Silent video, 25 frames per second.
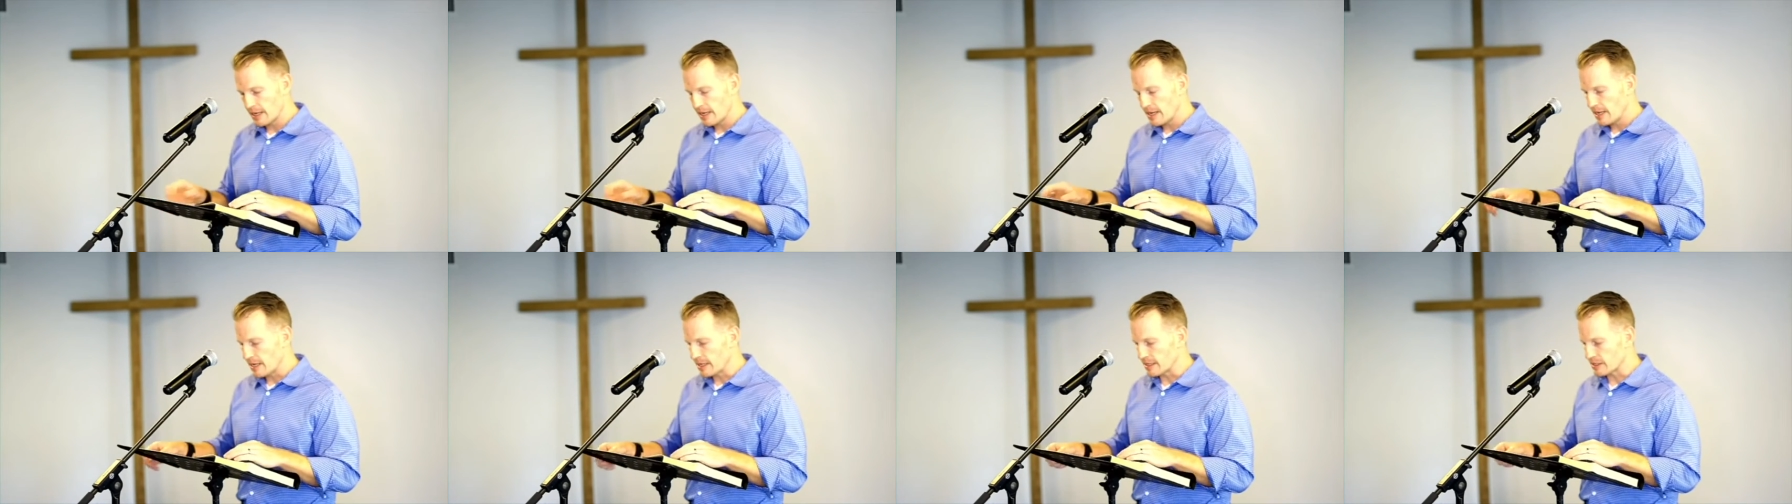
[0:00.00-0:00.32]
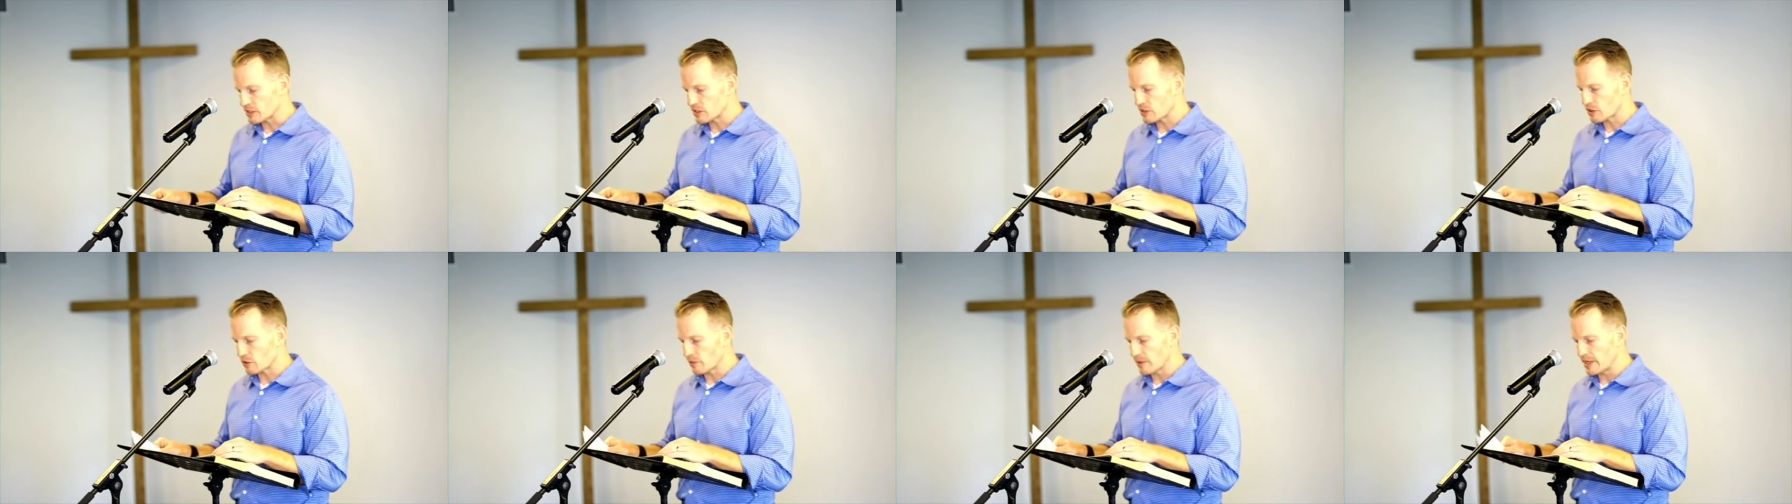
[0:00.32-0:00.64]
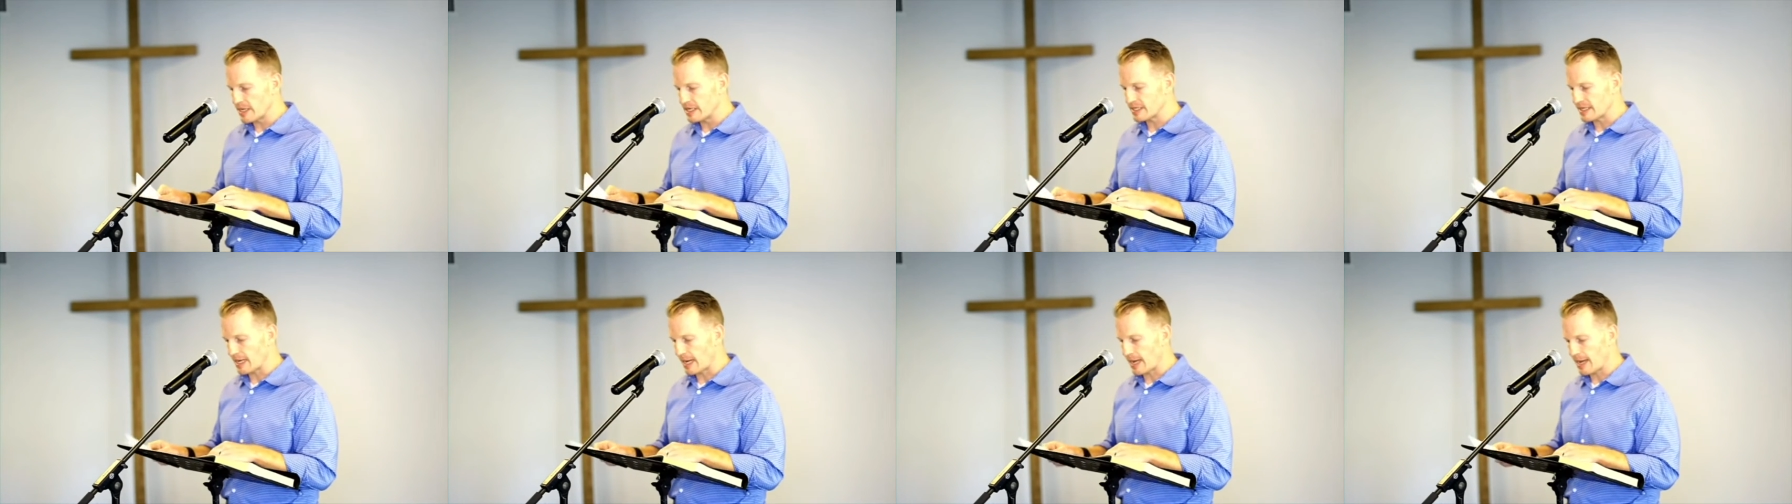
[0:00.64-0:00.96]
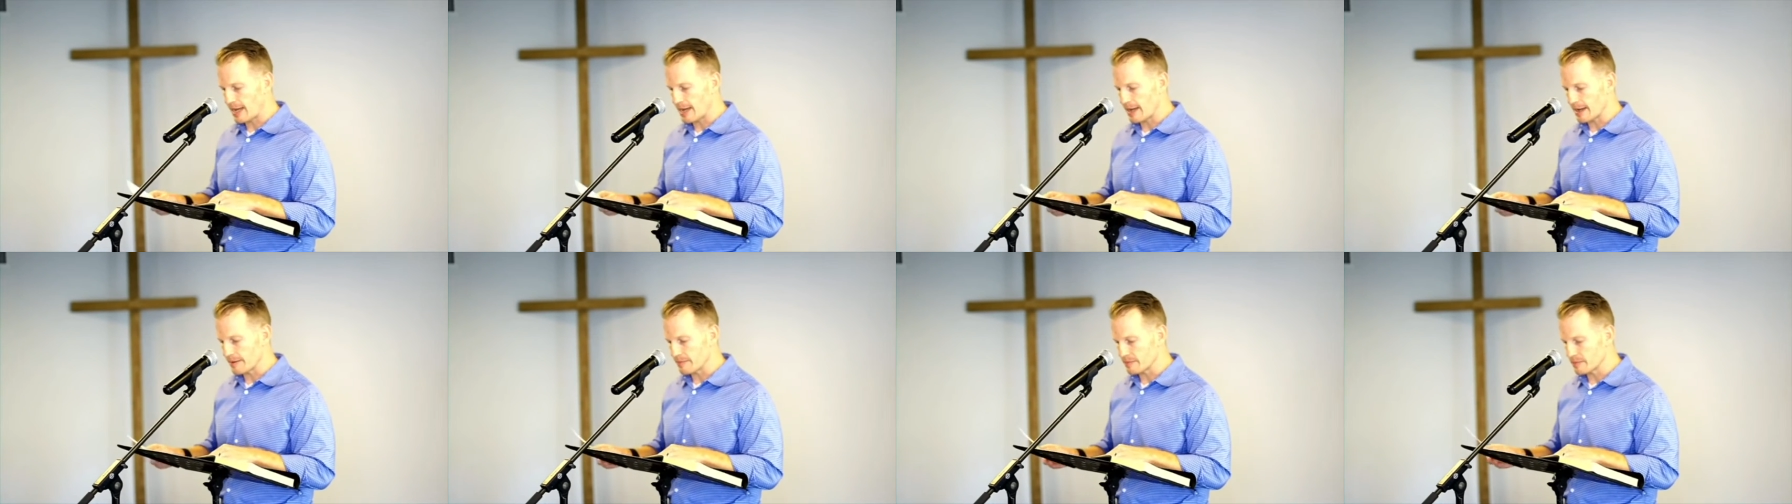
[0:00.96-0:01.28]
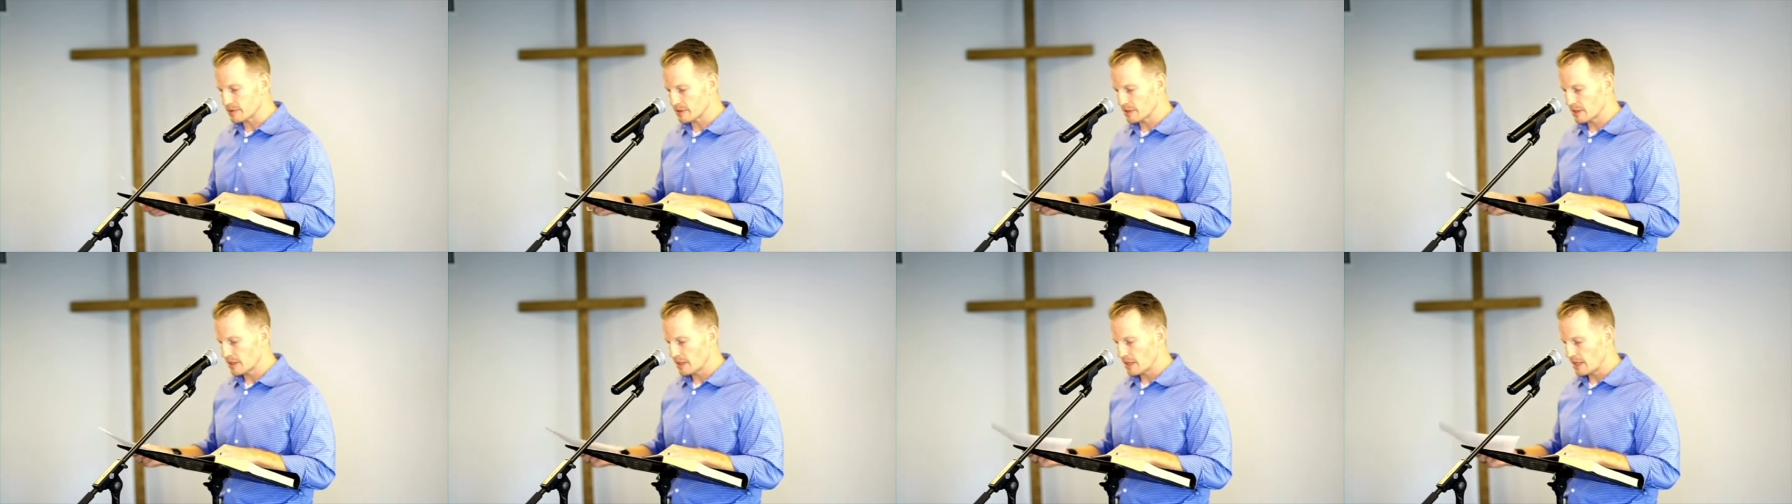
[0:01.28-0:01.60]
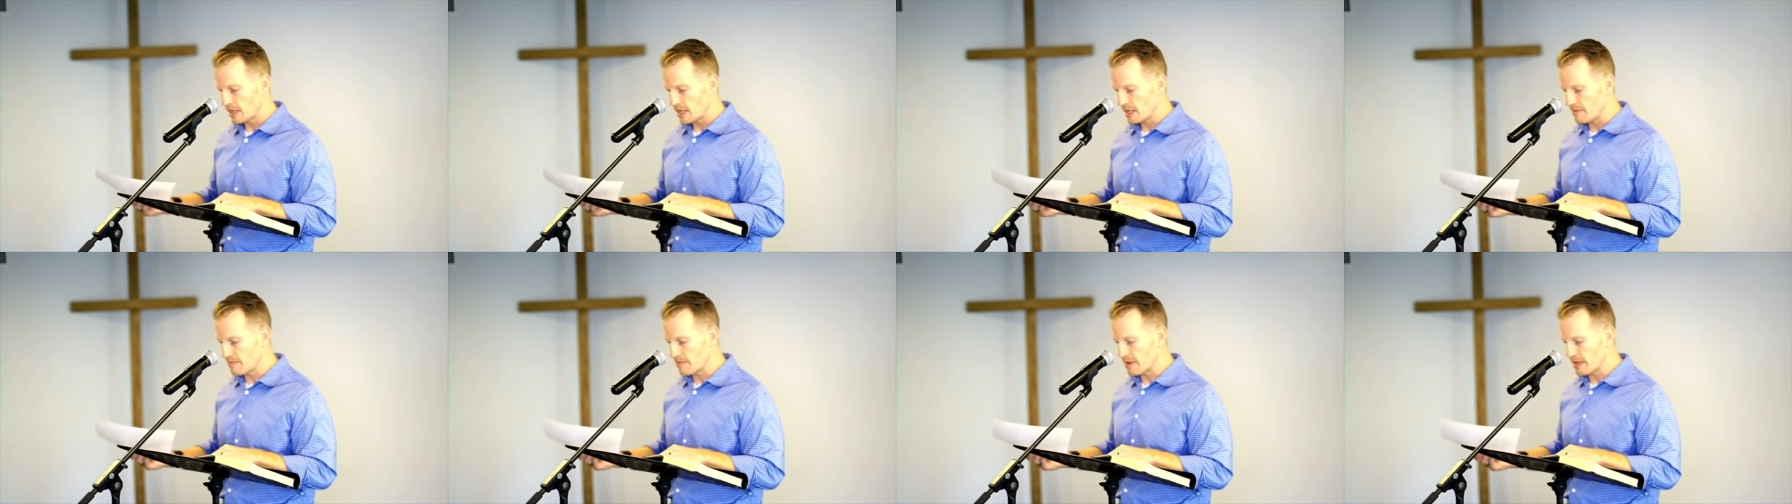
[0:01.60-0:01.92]
is three times
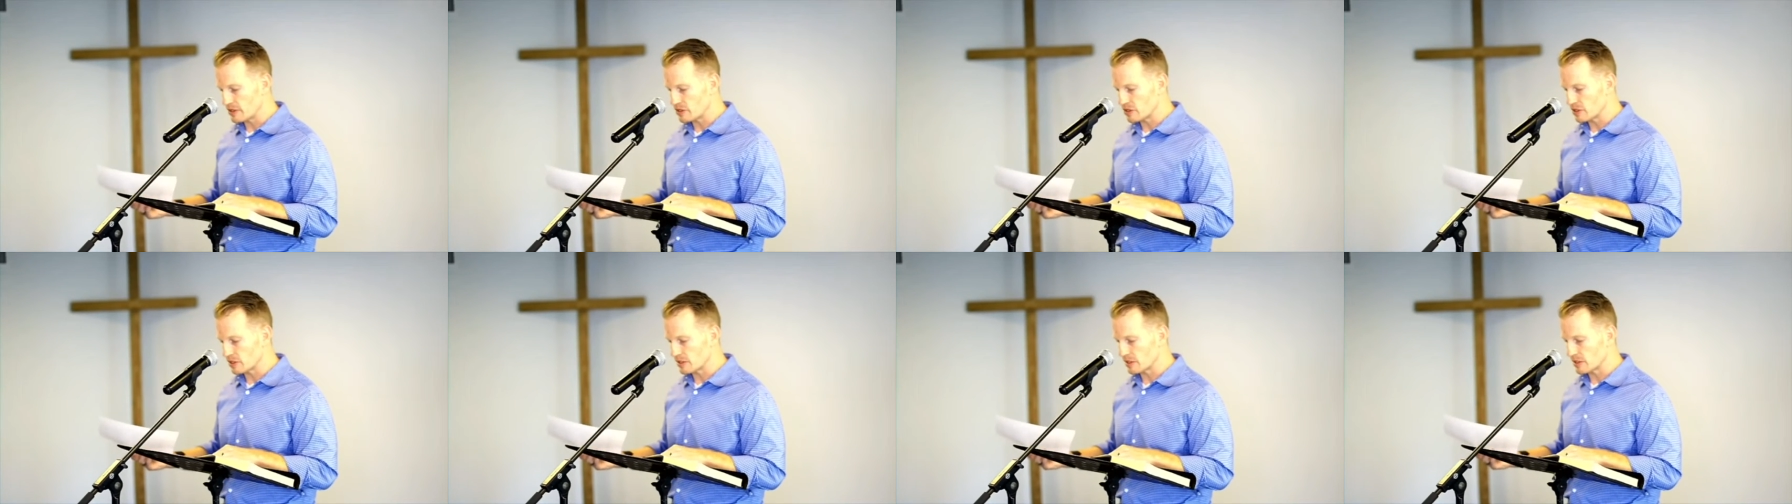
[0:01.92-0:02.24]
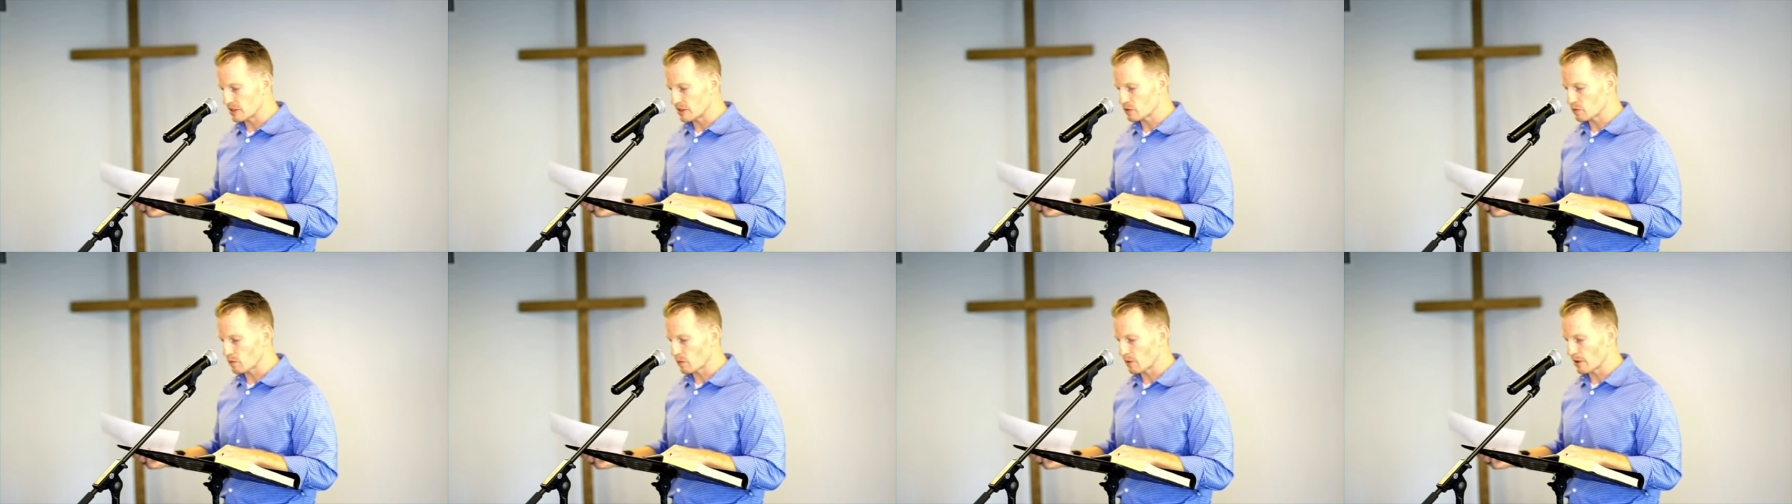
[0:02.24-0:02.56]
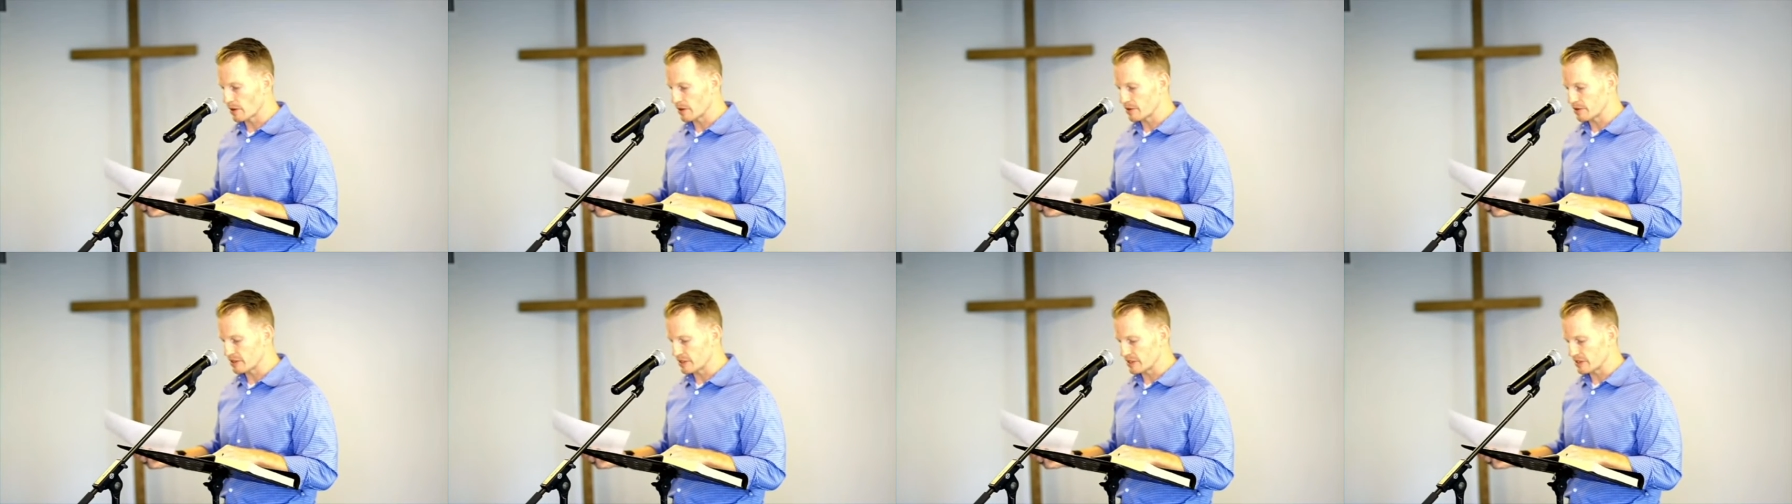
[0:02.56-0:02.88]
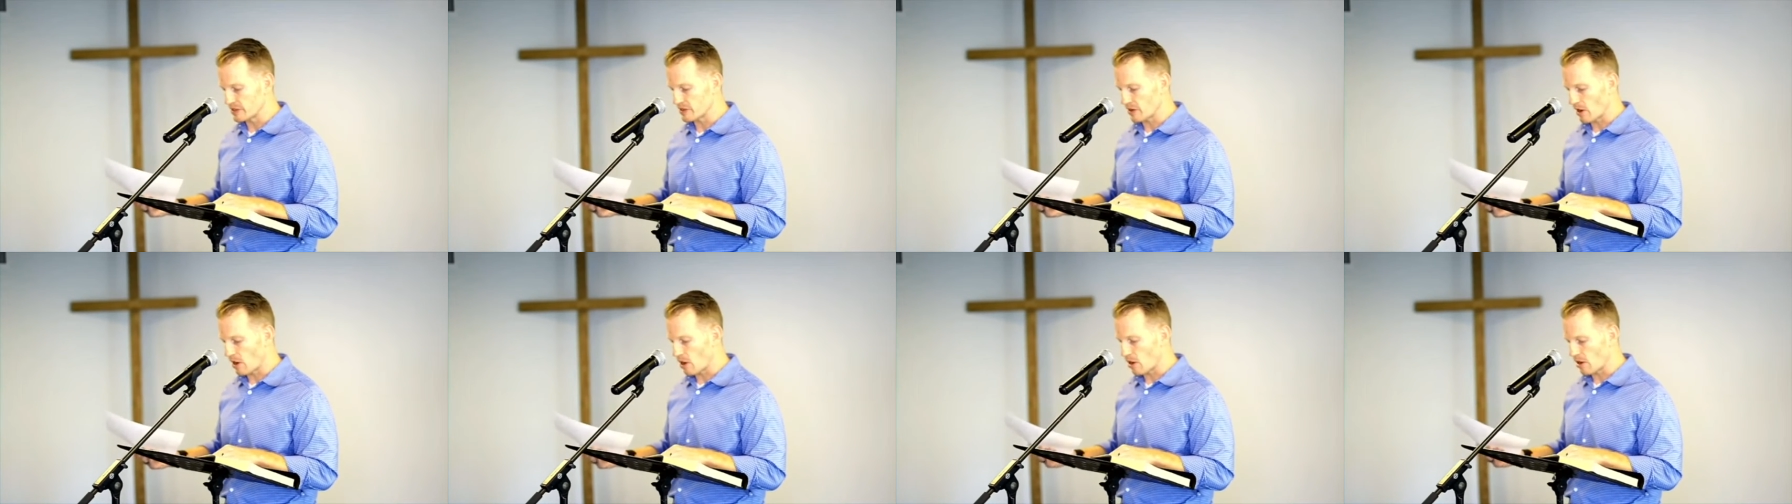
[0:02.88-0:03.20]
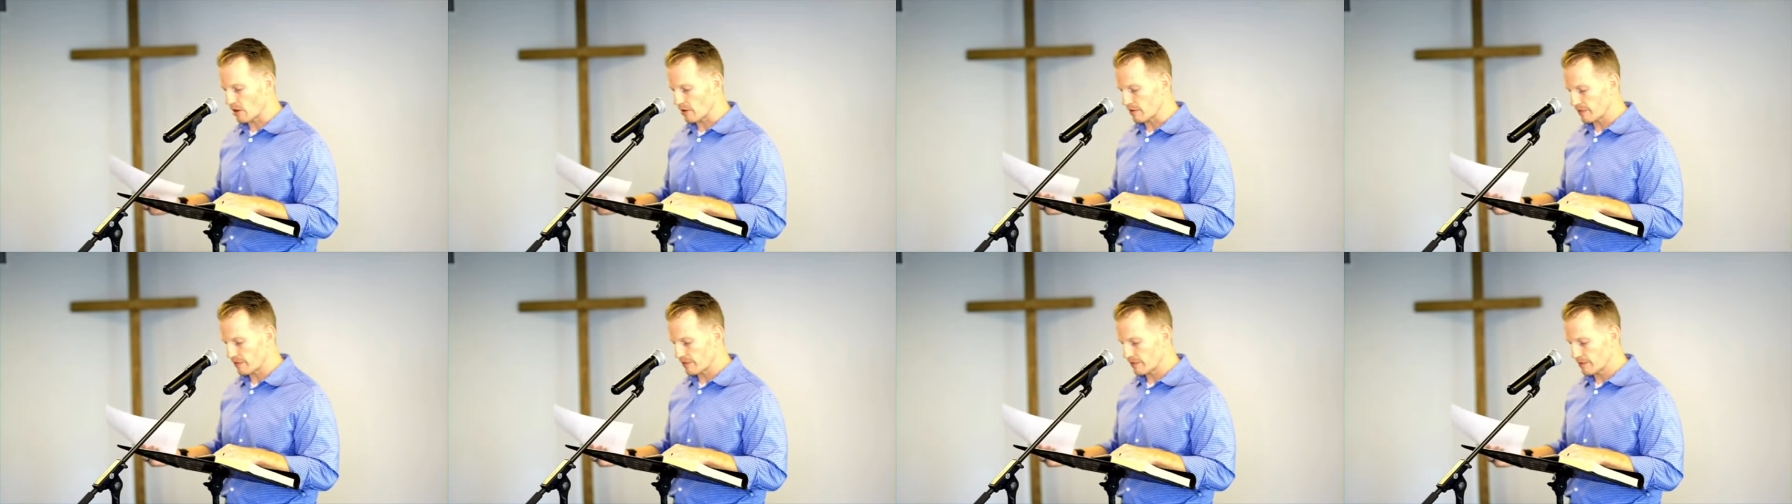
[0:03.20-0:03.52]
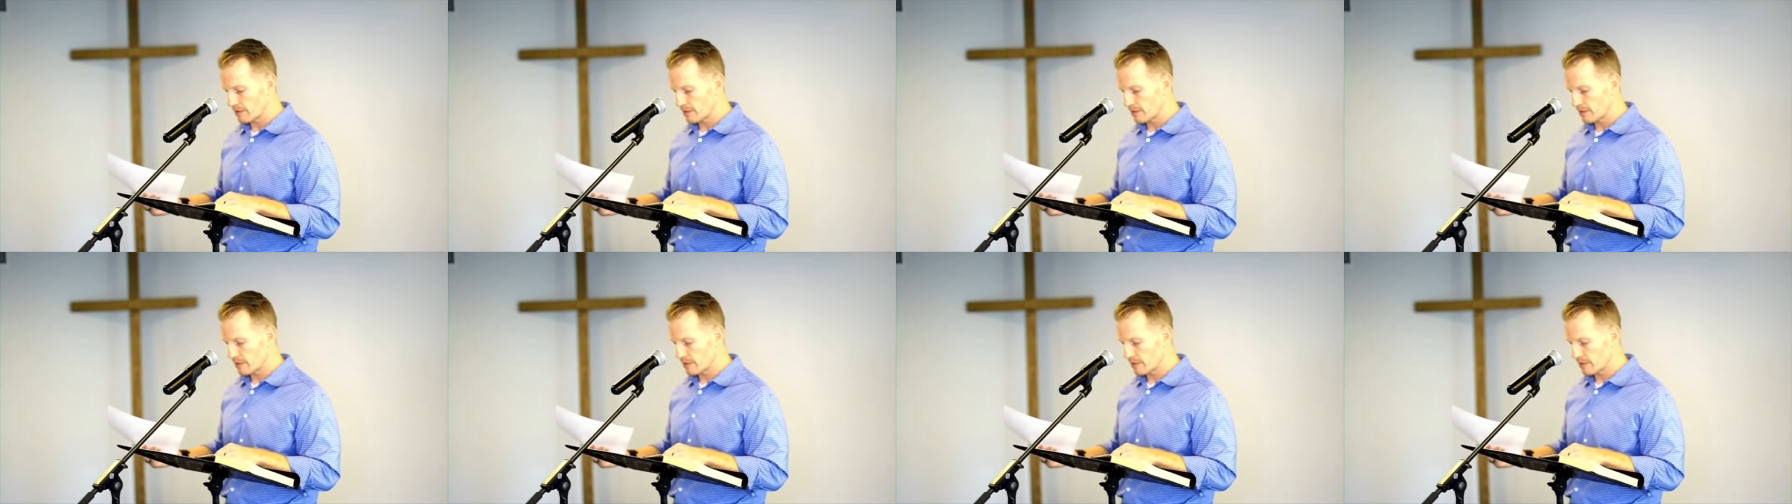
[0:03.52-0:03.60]
He mentions this word dissolve